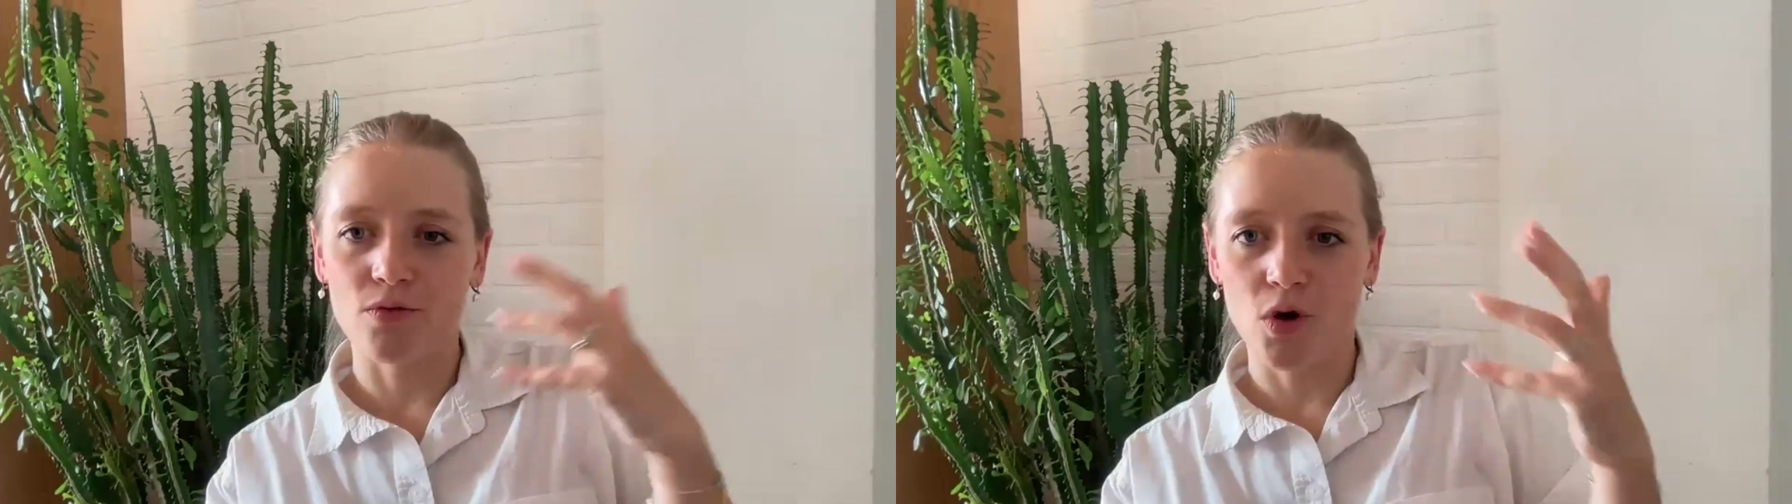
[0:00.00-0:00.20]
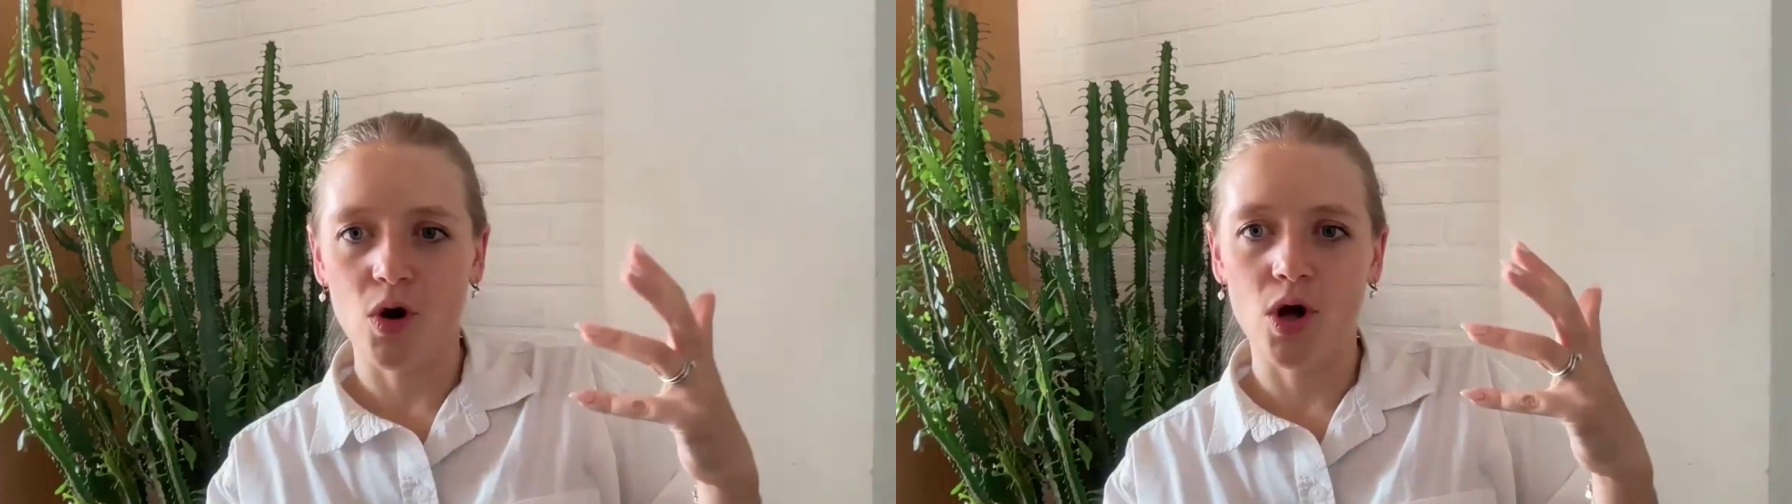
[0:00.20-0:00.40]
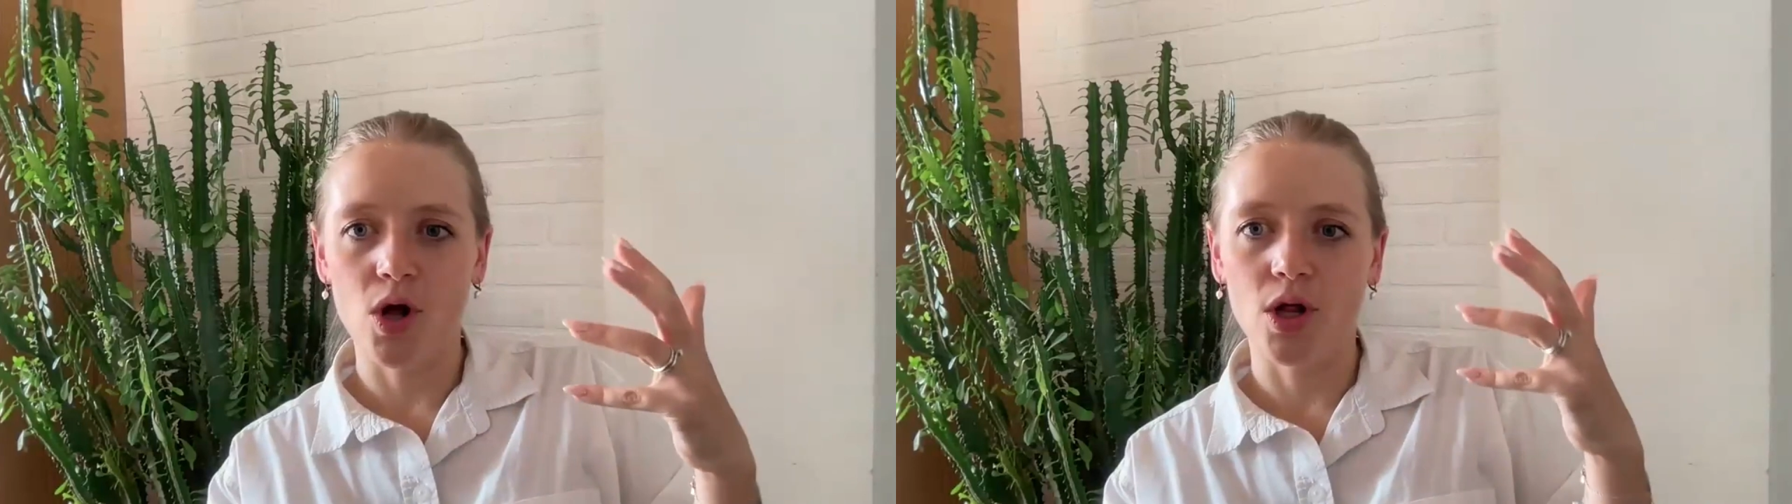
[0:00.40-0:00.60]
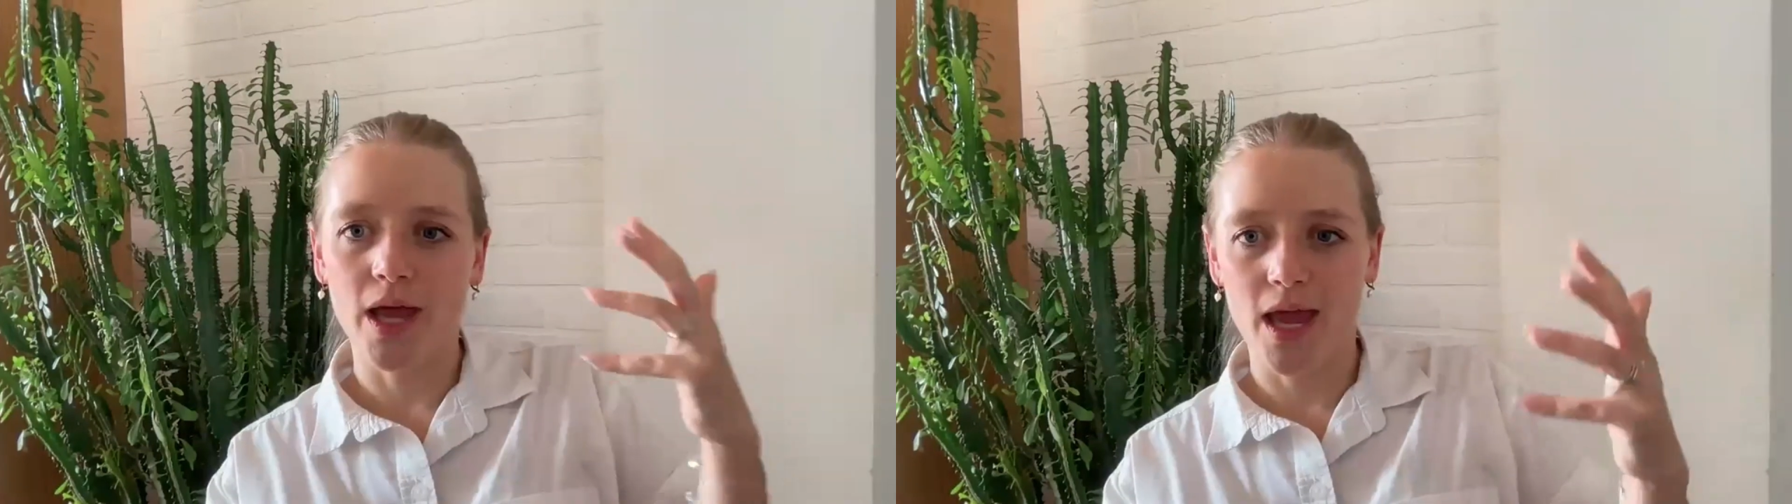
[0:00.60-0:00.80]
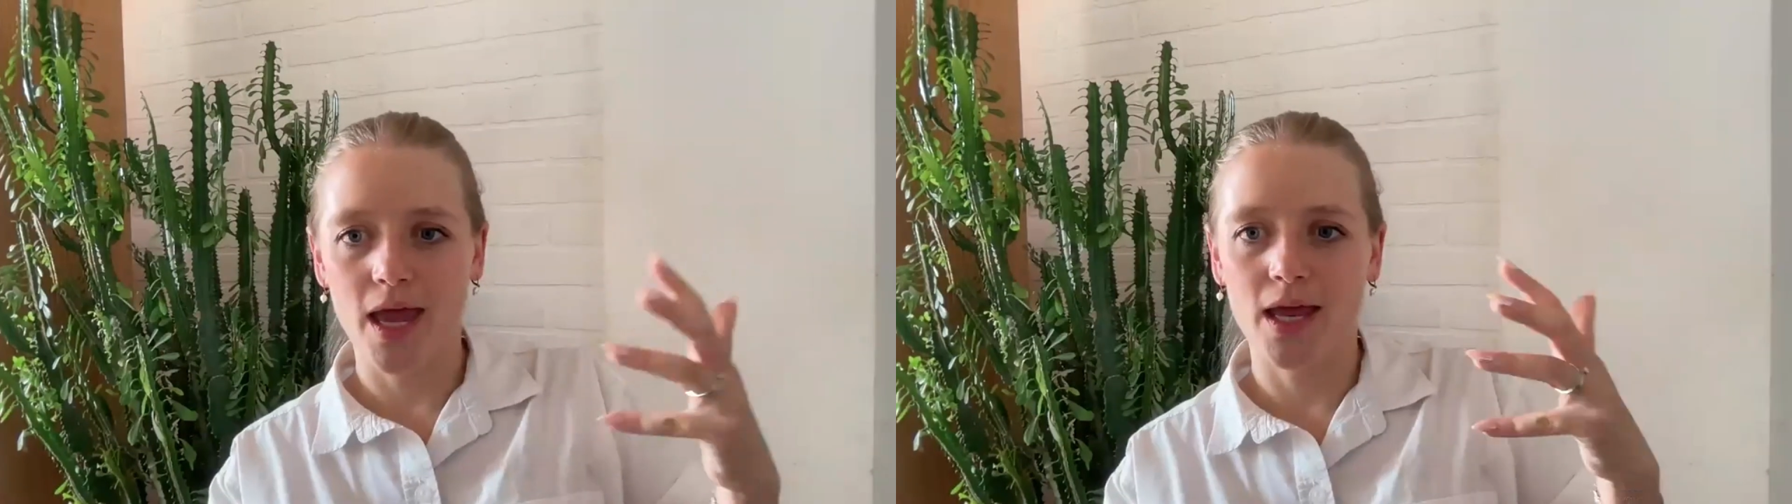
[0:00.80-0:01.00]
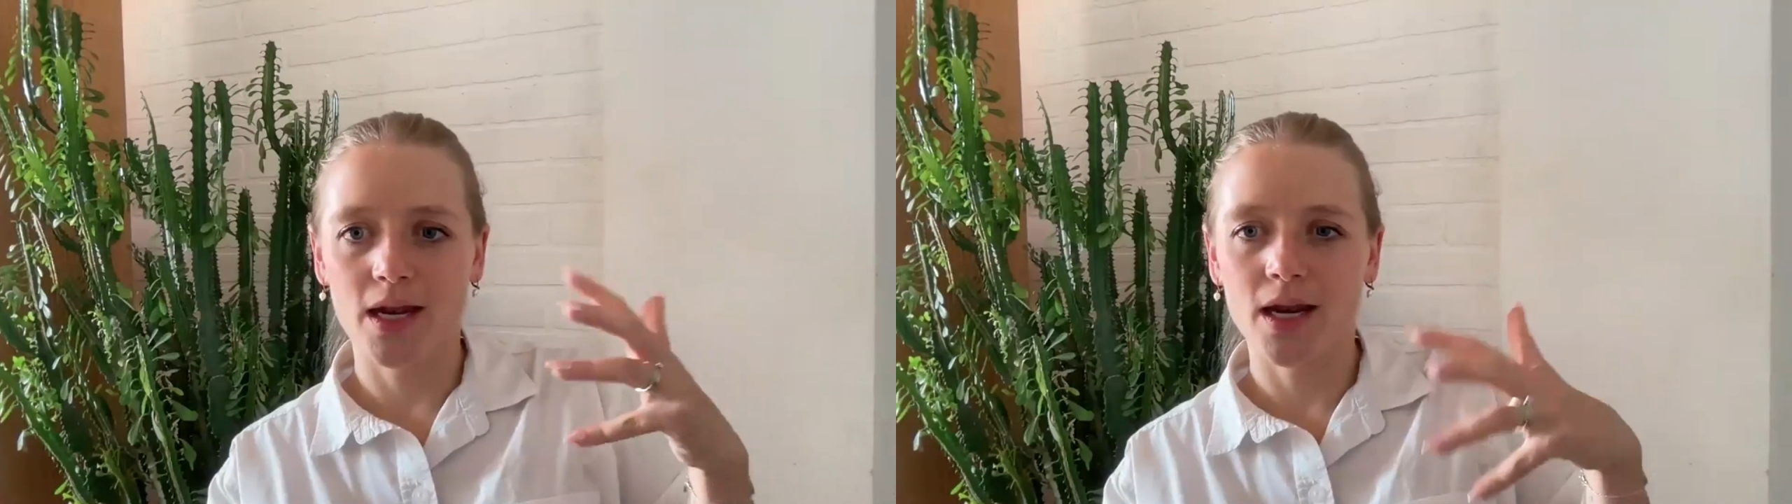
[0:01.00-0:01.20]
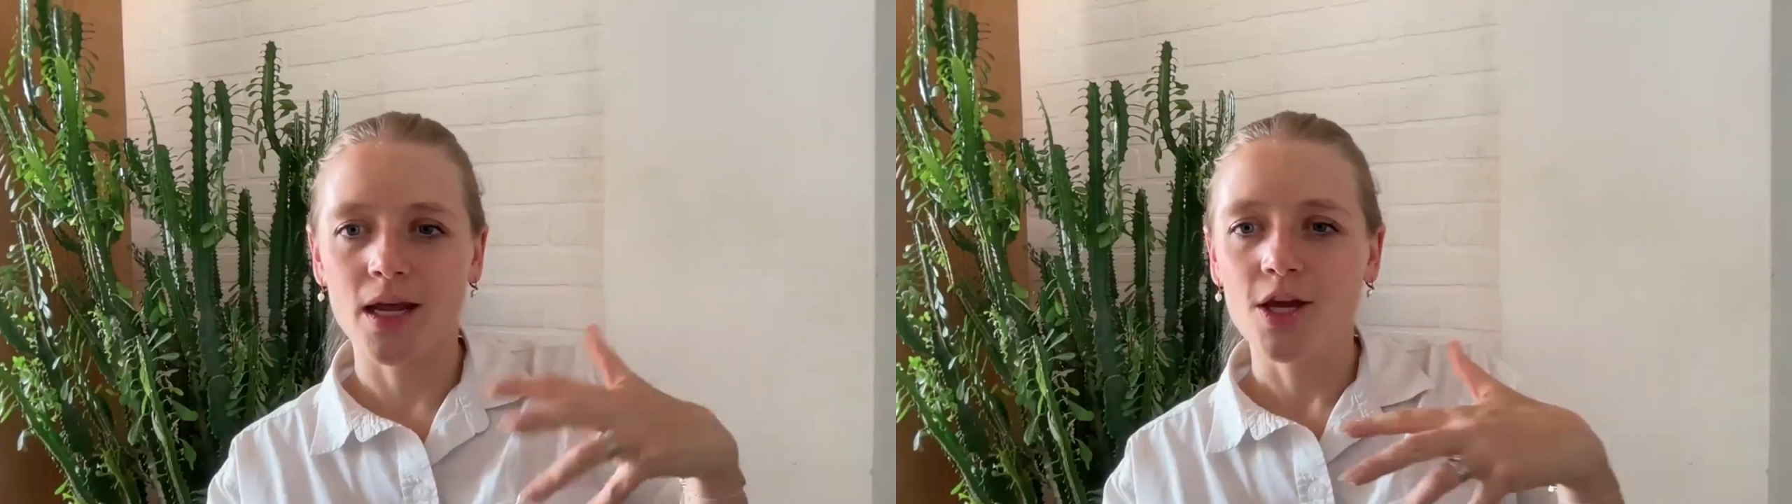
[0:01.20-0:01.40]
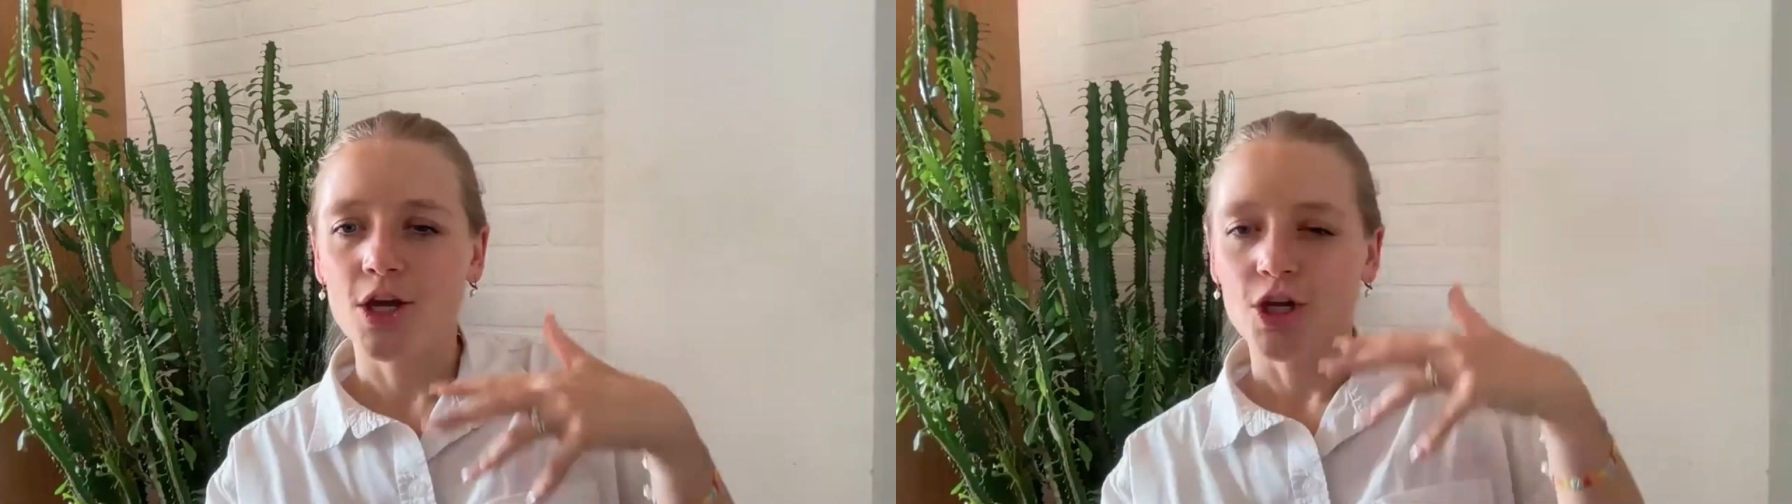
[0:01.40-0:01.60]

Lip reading: role in